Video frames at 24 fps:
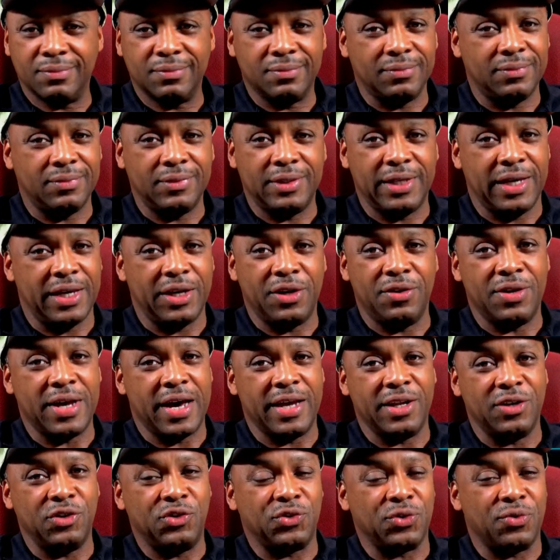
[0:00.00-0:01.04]
you're
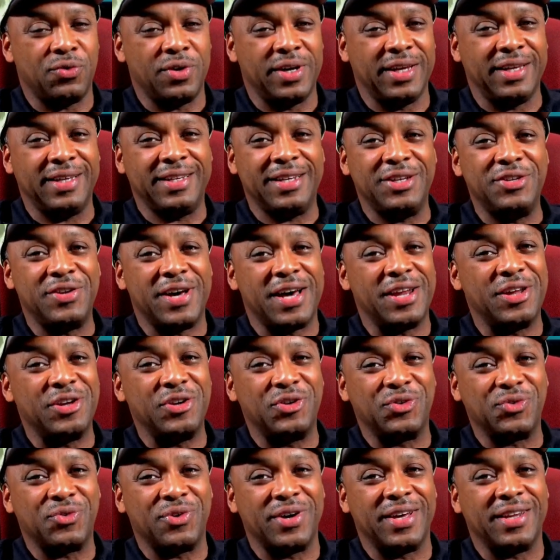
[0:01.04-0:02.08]
not enjoying. You're not
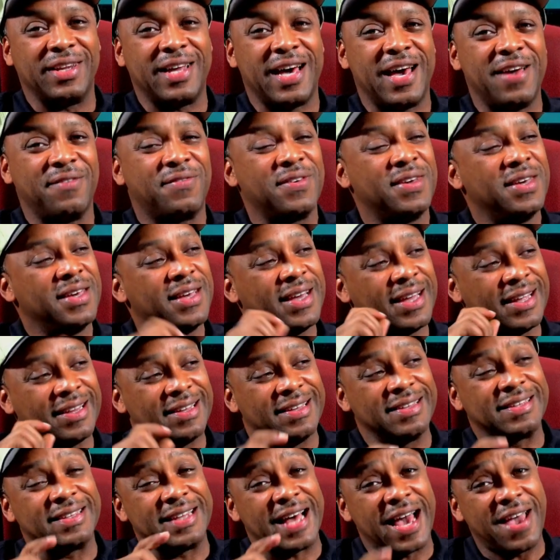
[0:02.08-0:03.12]
enjoying life, and
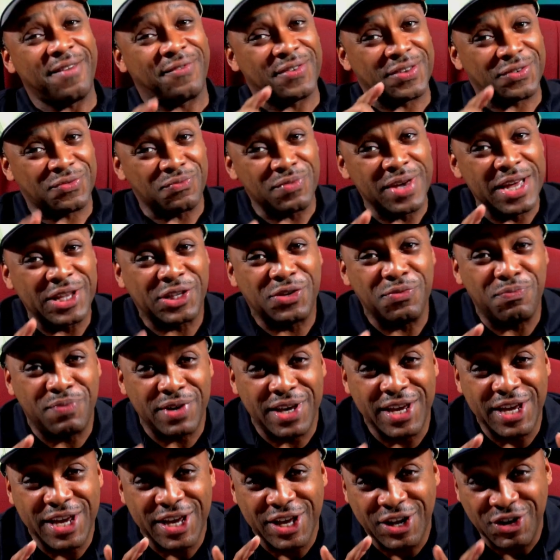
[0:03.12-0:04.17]
this life is meant to
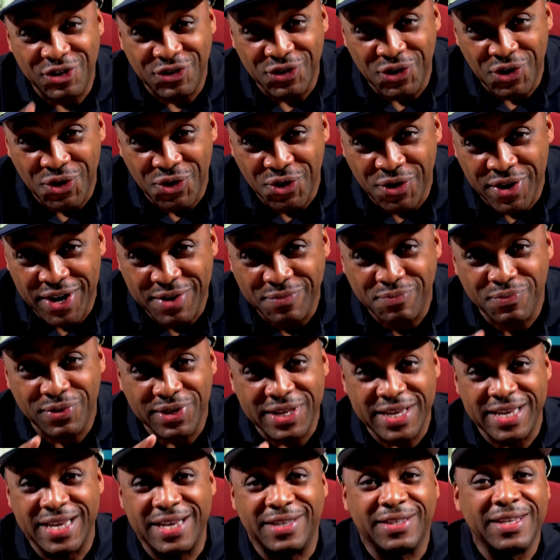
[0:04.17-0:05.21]
be enjoyed.
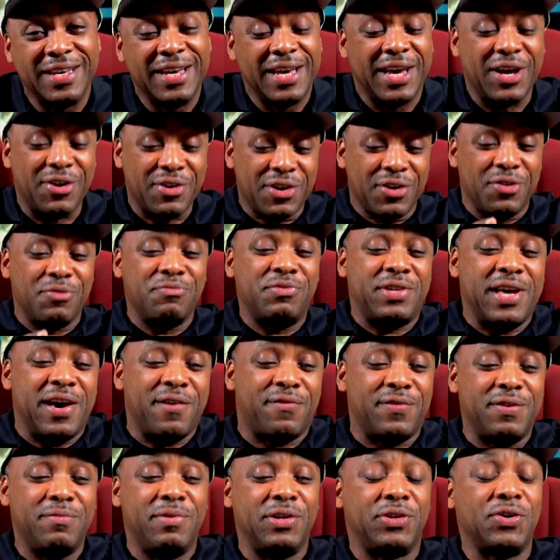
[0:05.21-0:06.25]
Please, and we're gonna
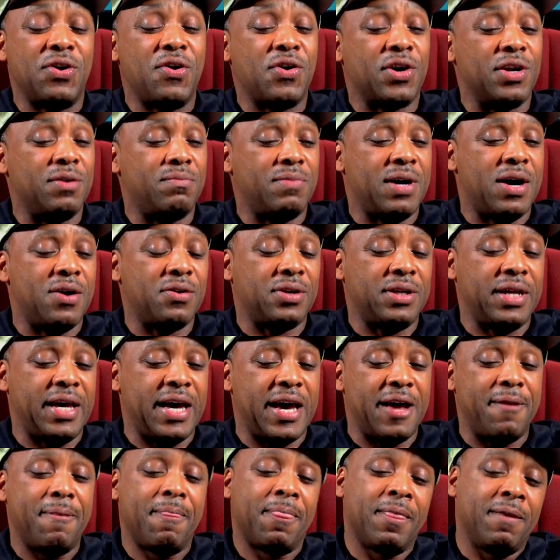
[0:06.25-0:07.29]
definitely be talking about
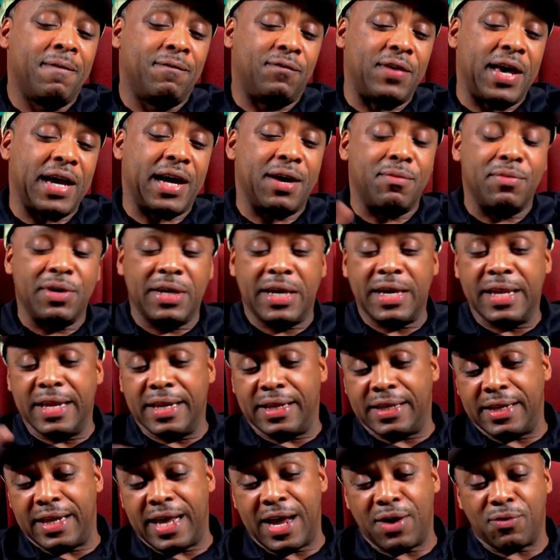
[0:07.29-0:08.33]
that. In fact, I'm gonna get
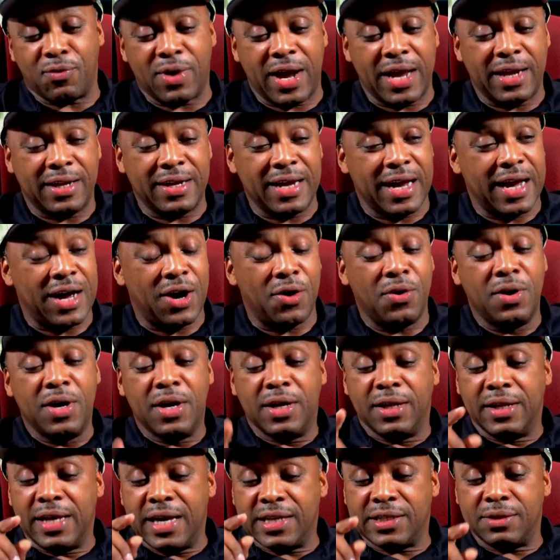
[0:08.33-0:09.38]
into that right now.
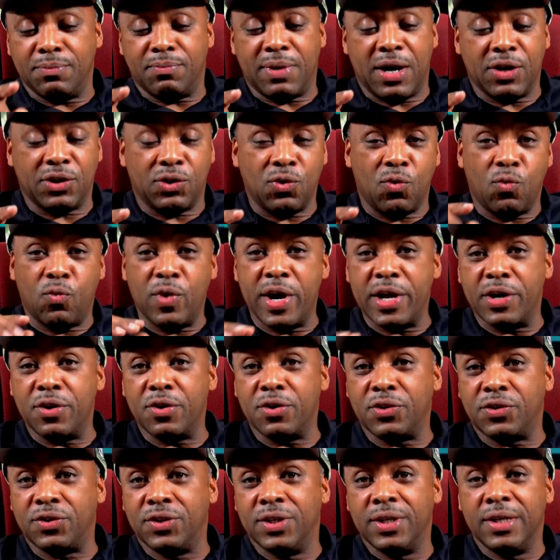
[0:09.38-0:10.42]
That's about the
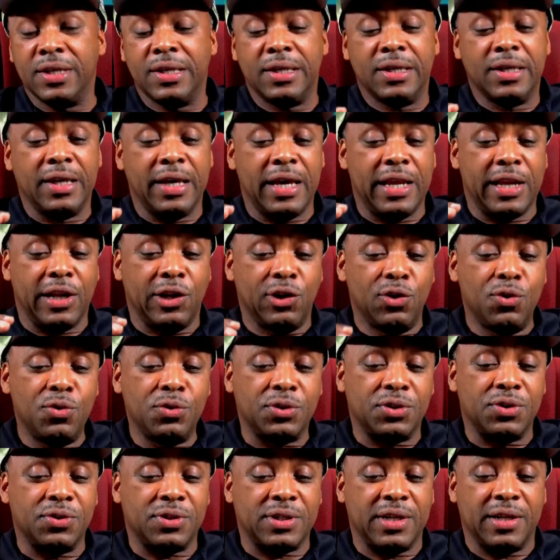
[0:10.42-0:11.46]
winners and
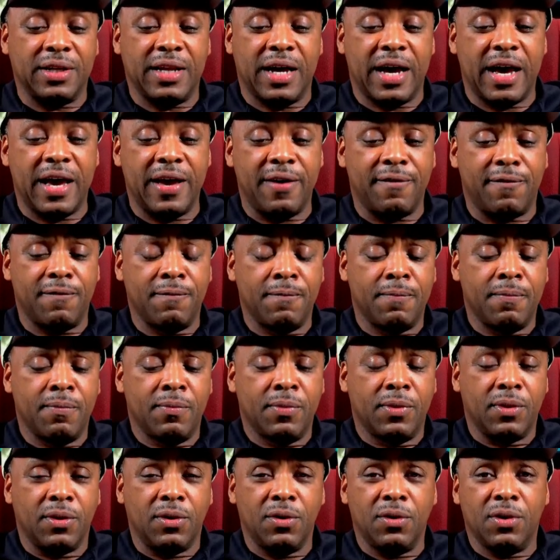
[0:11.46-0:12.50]
losers in life.
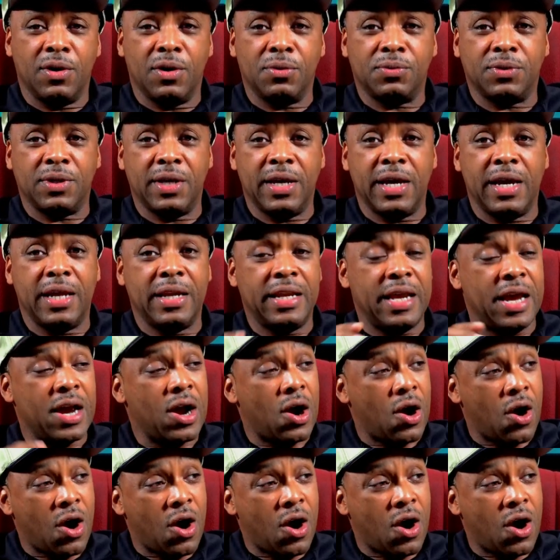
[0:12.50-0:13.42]
You know what I'm saying? There